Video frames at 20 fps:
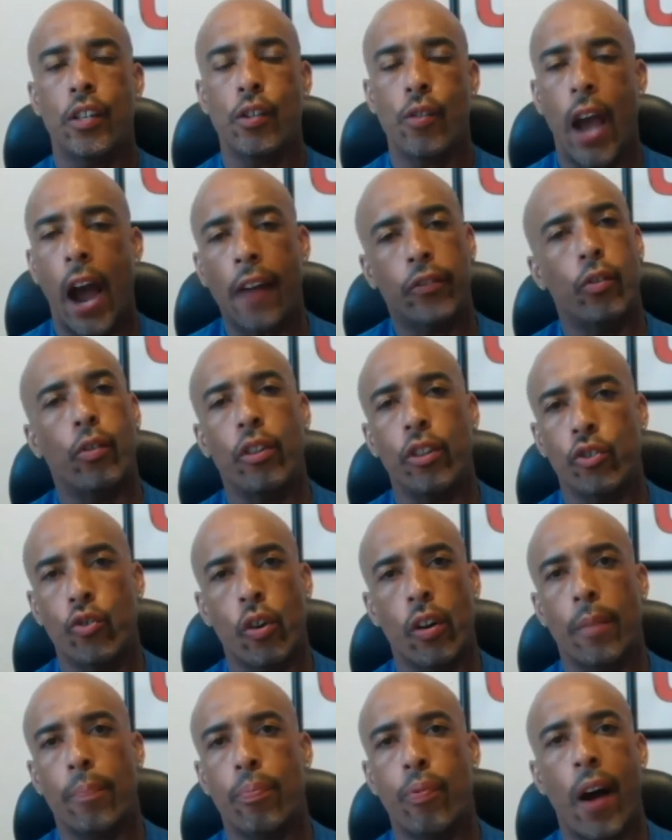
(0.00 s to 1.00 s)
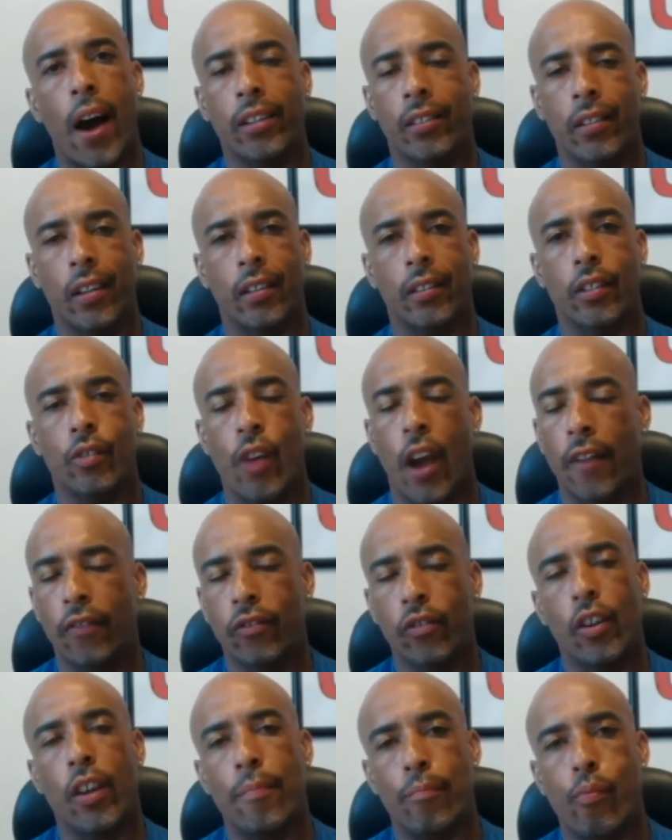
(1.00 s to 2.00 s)
you have to enjoy the process. You
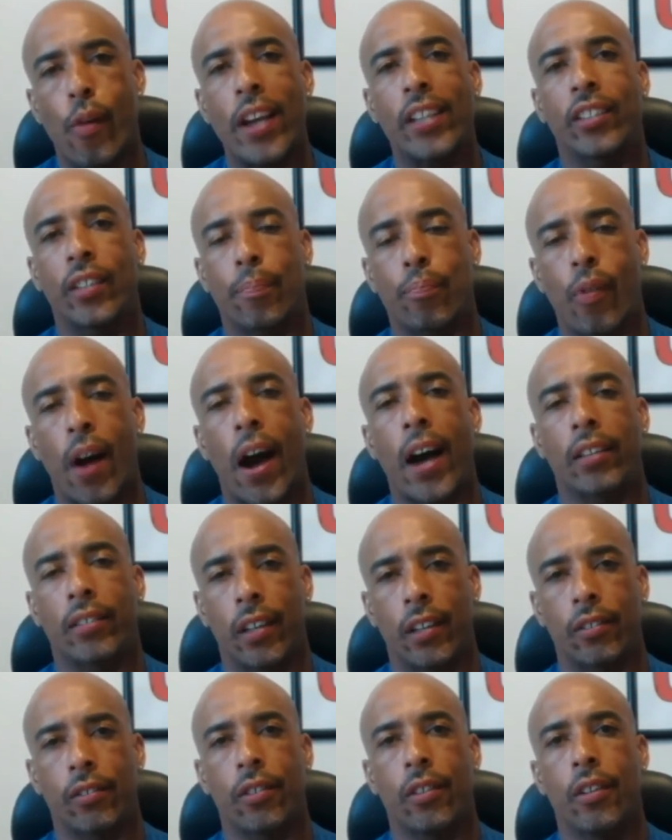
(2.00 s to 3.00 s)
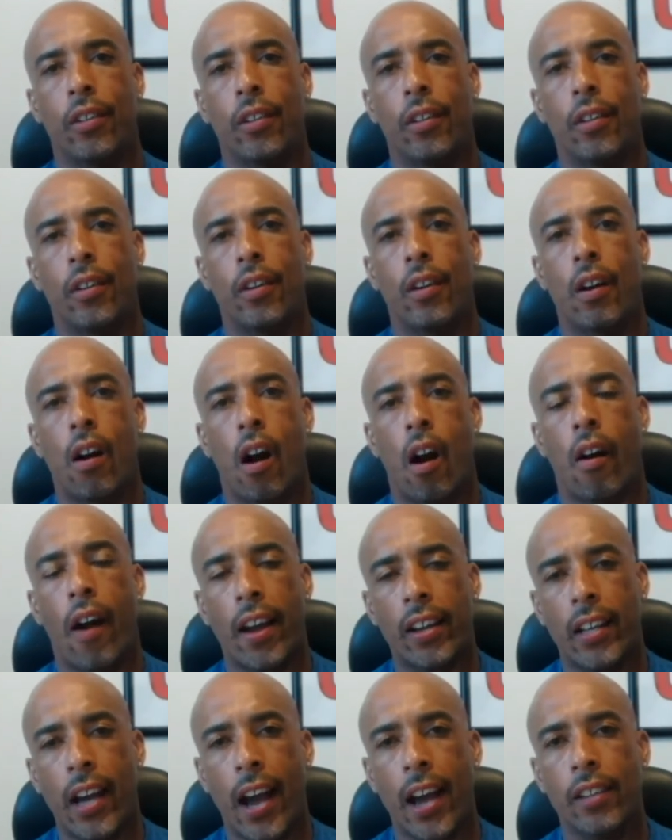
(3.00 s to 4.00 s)
have to embrace the process. All
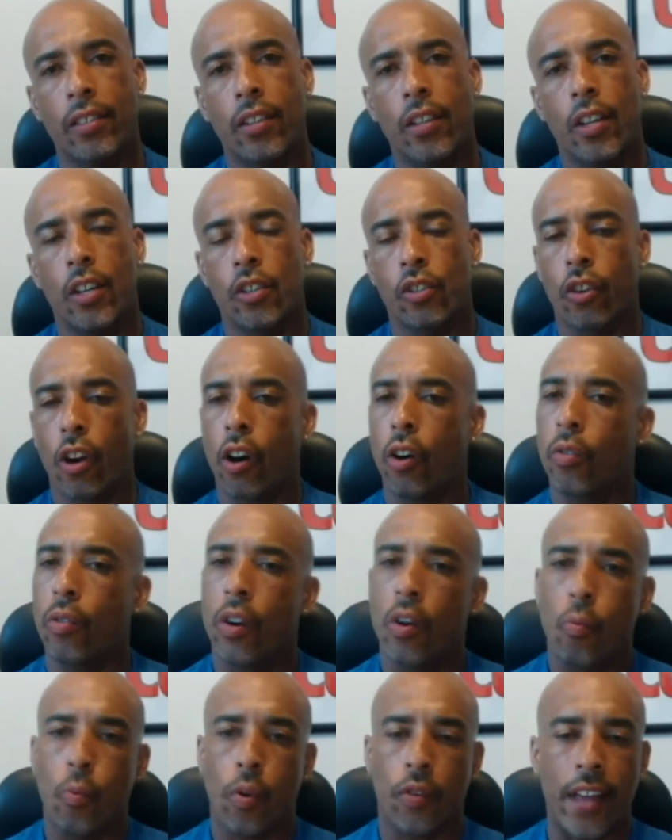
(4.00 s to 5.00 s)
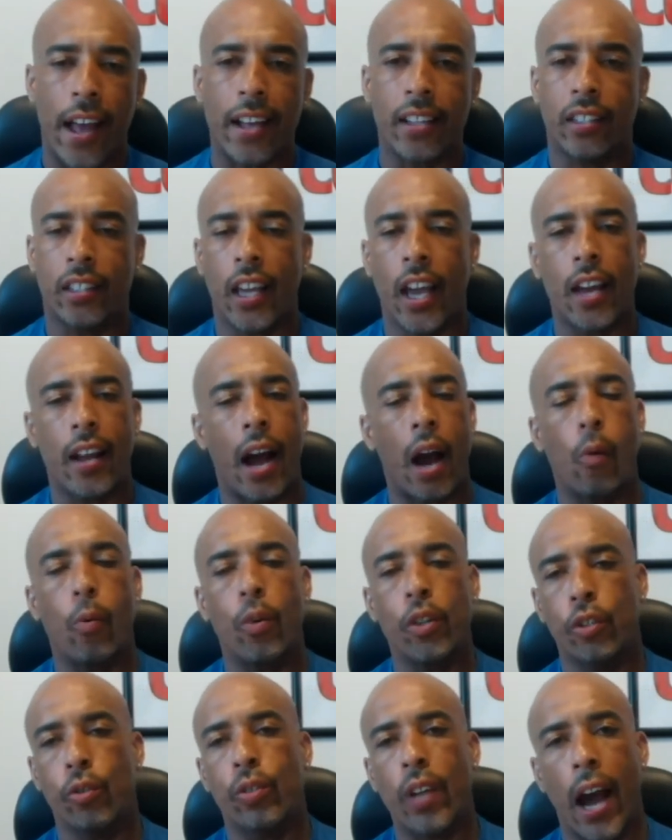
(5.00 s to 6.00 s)
right, guys. So with that said, I
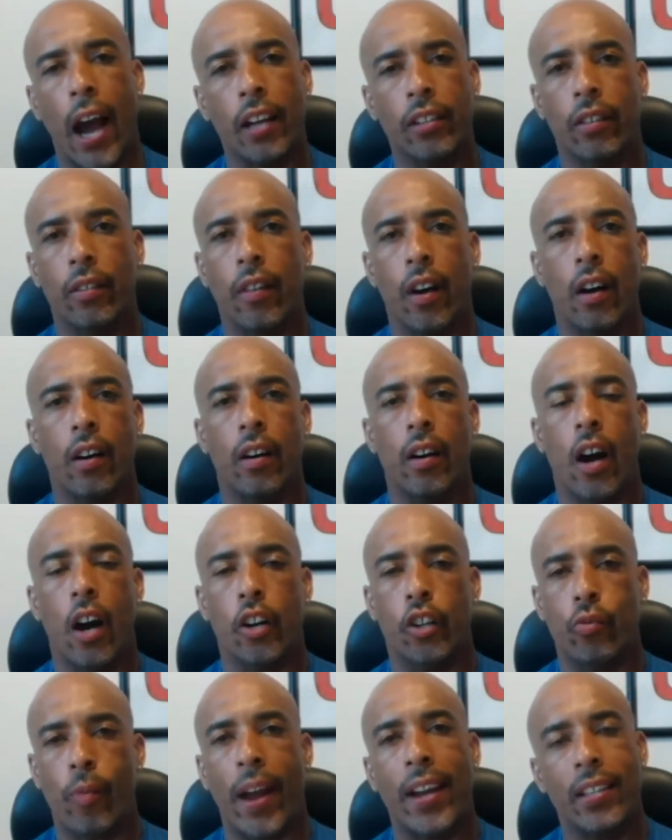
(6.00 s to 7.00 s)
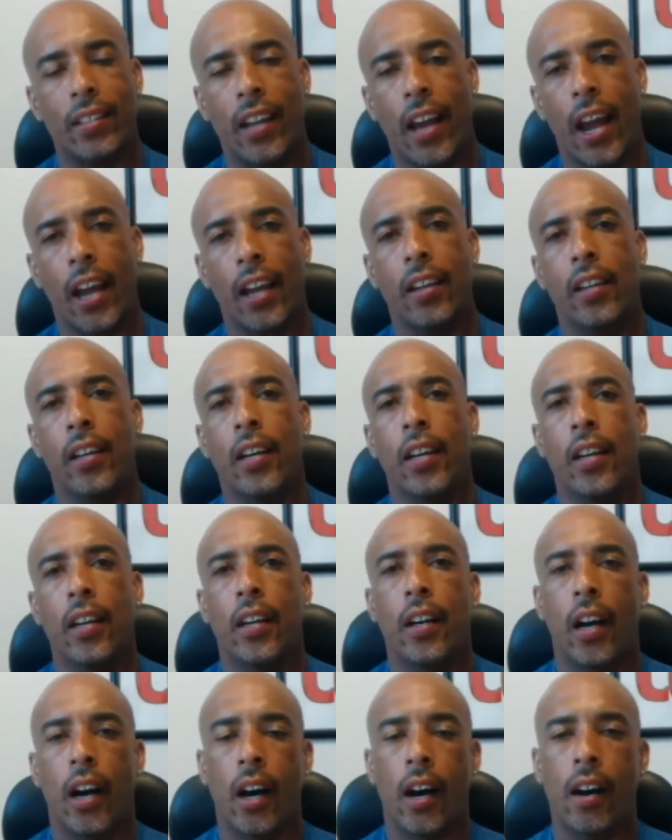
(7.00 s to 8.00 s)
wish you guys a great day,
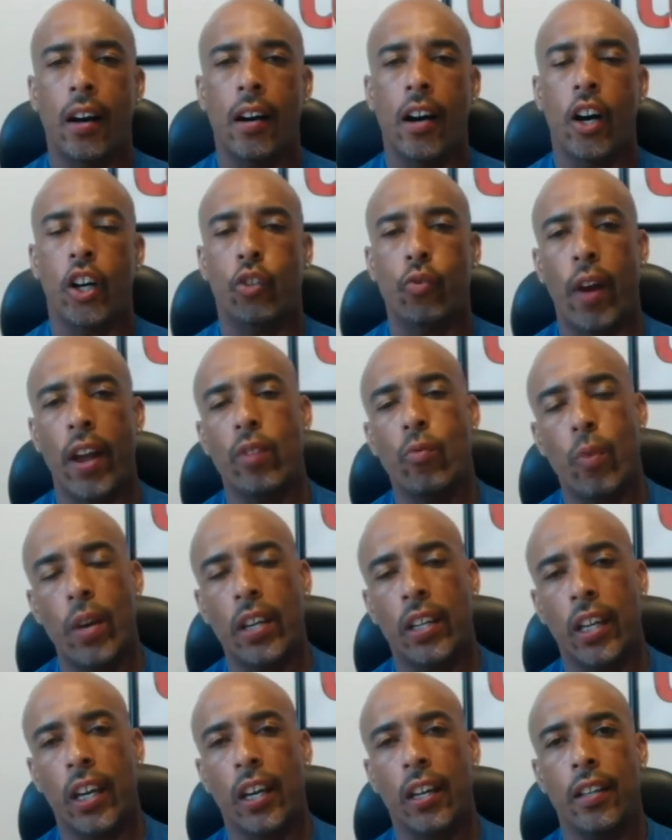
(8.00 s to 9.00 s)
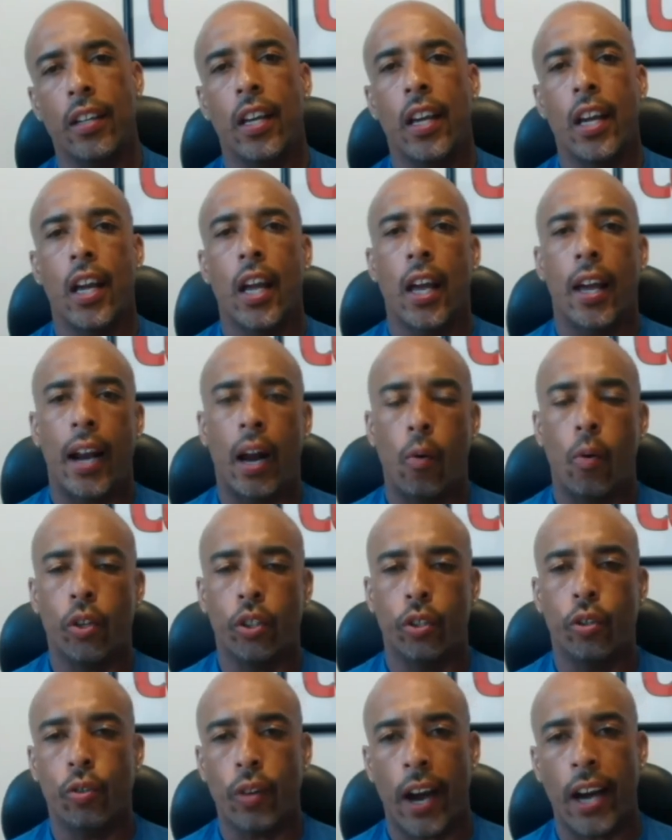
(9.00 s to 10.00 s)
a great weekend, and I
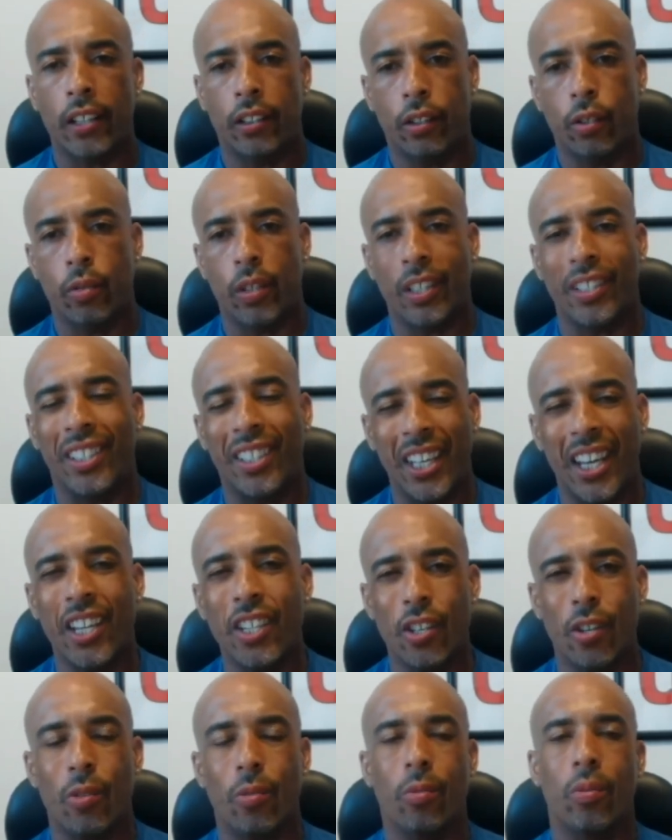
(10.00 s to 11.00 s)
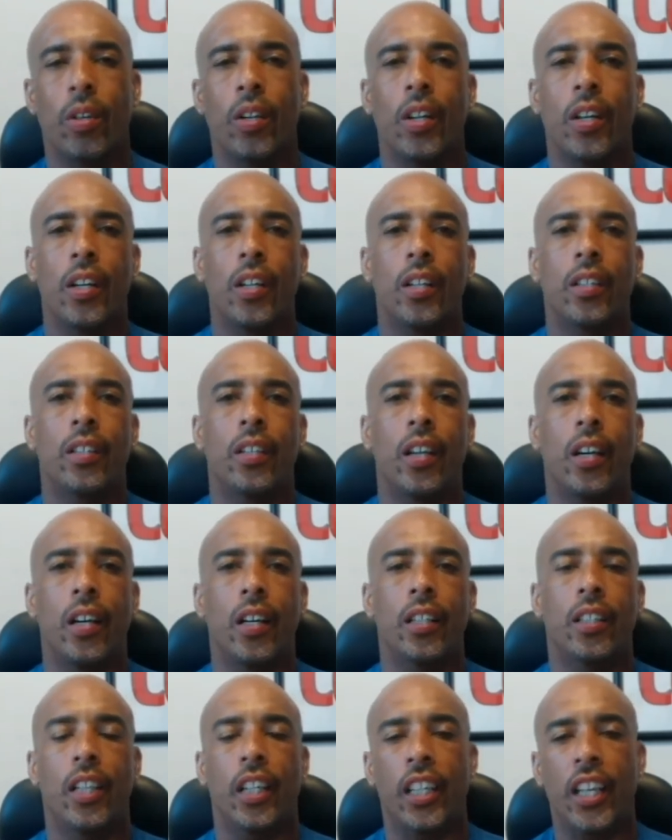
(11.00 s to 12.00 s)
want you guys to continue
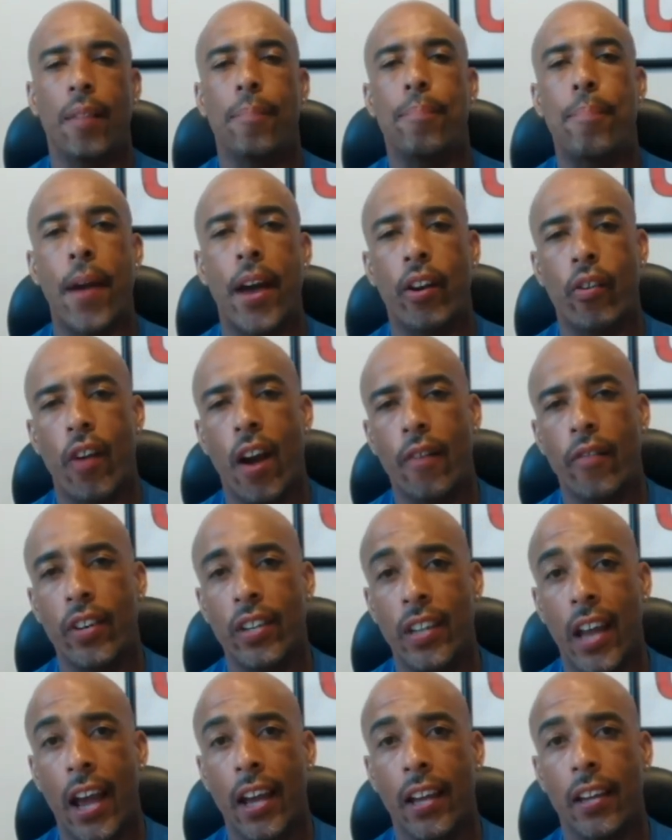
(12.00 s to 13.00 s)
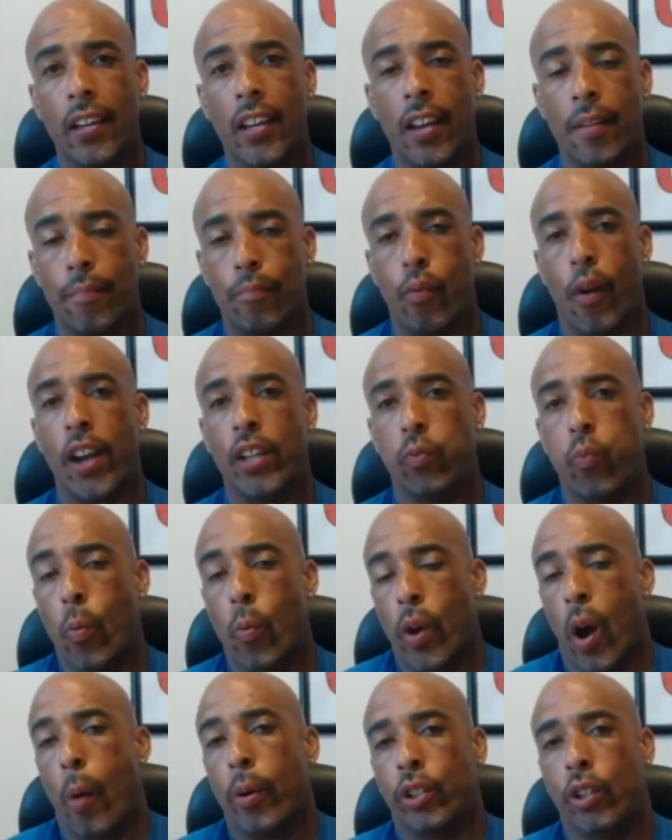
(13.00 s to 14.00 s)
to get better every day. Embrace
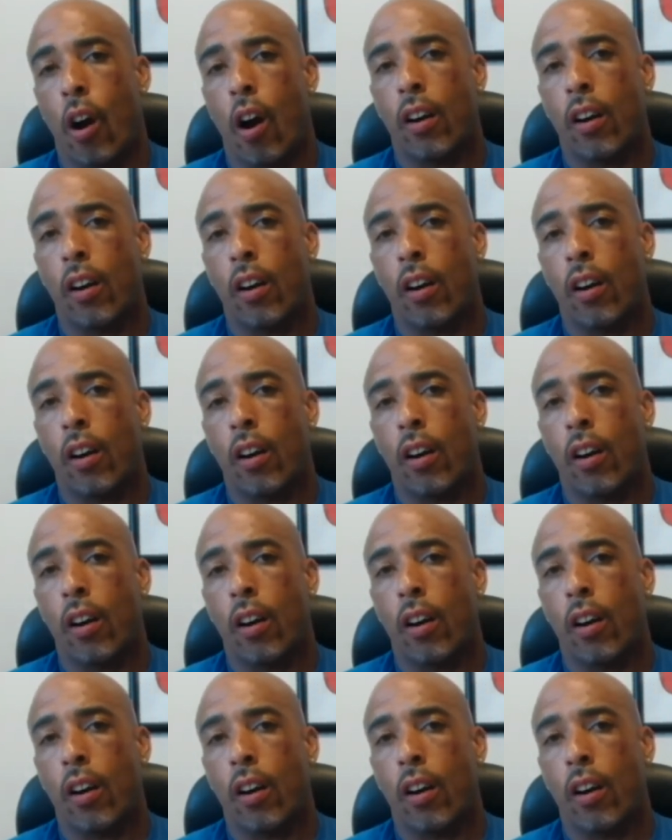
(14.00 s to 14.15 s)
what we always